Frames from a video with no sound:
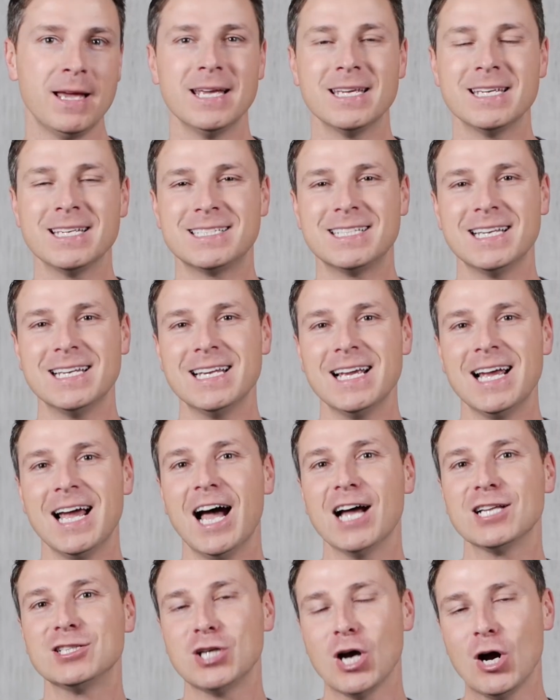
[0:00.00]
You see,
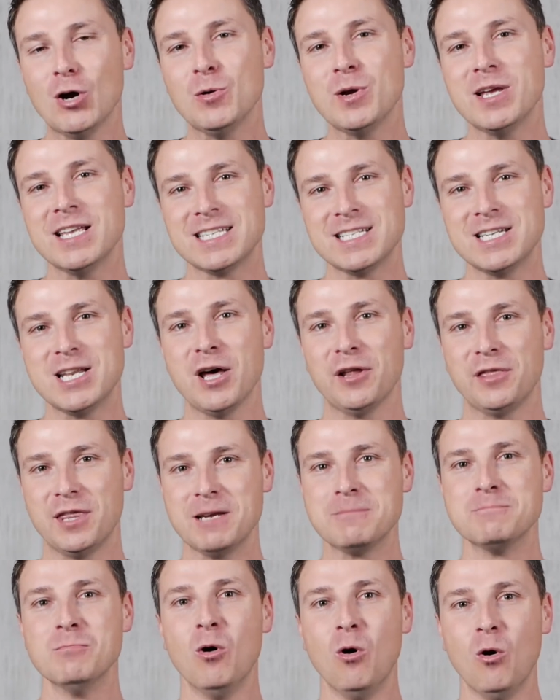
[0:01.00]
a tote is
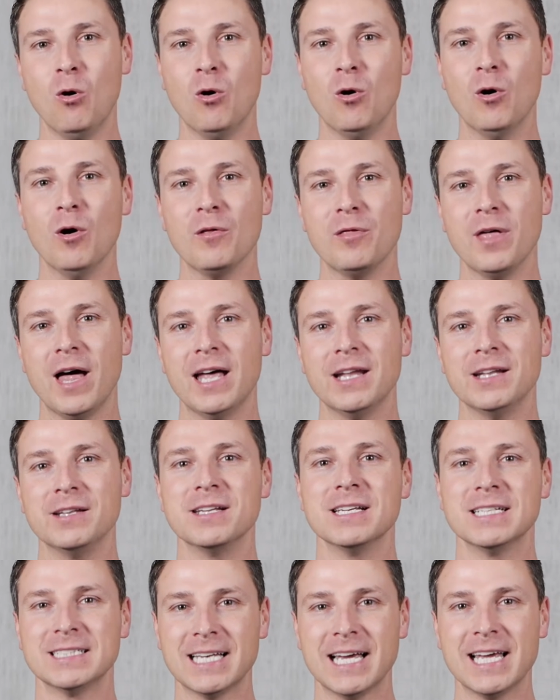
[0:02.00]
nothing more than
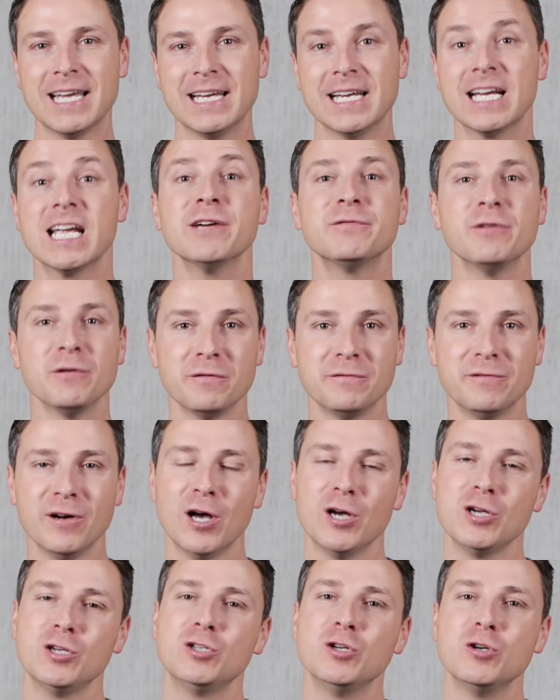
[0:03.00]
the saying, if at
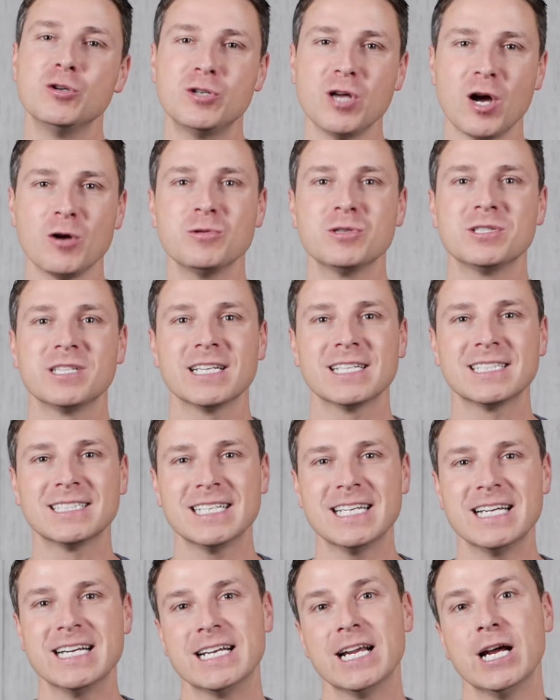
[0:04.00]
first you don't
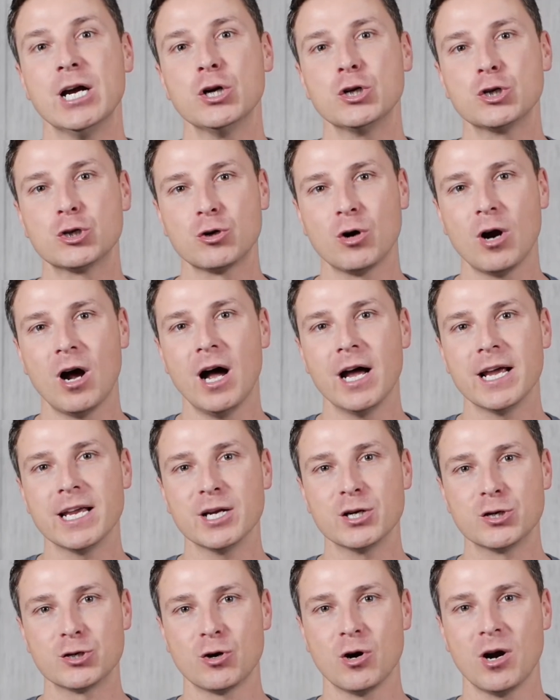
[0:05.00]
succeed, try
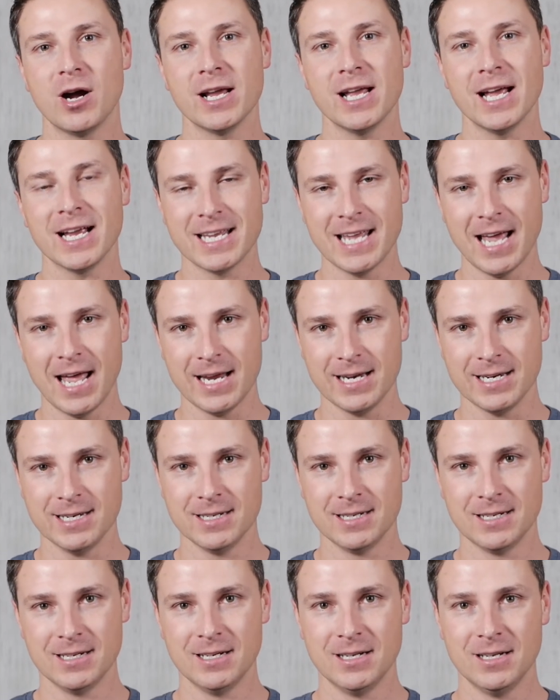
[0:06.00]
again.
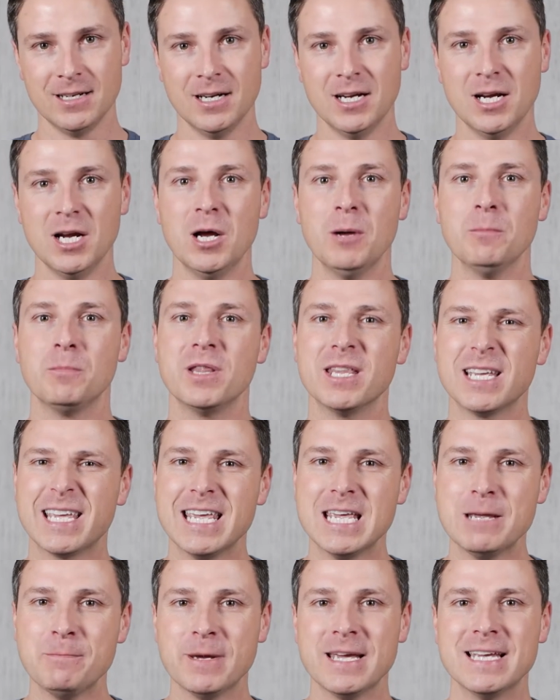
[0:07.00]
But the
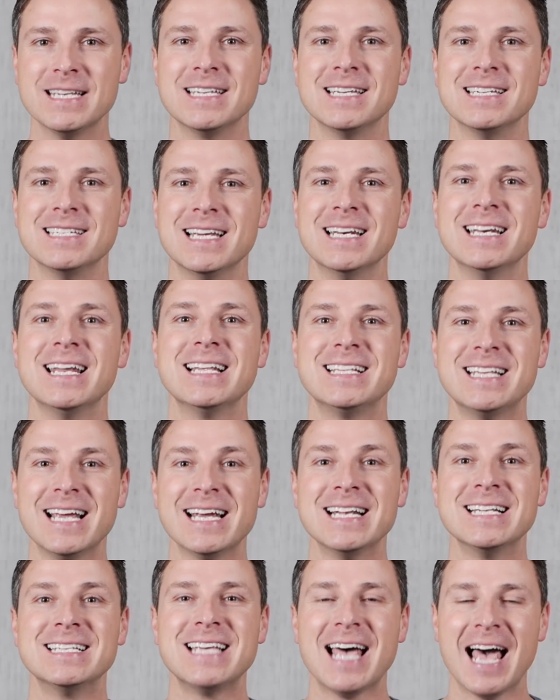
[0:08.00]
key piece is
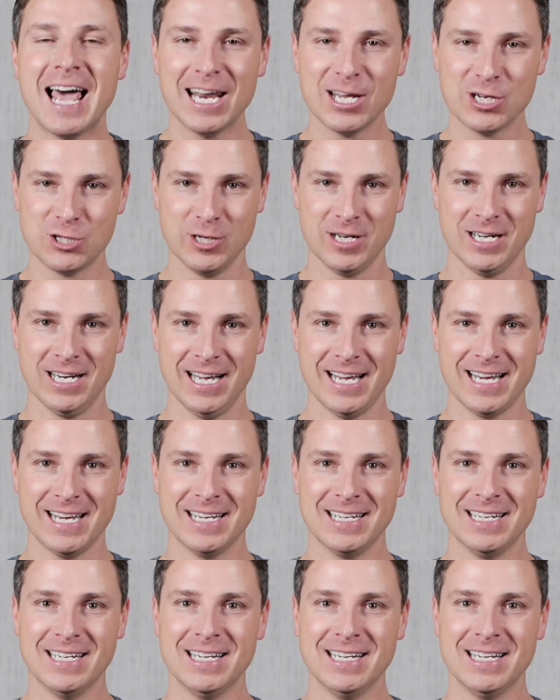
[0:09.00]
intelligently.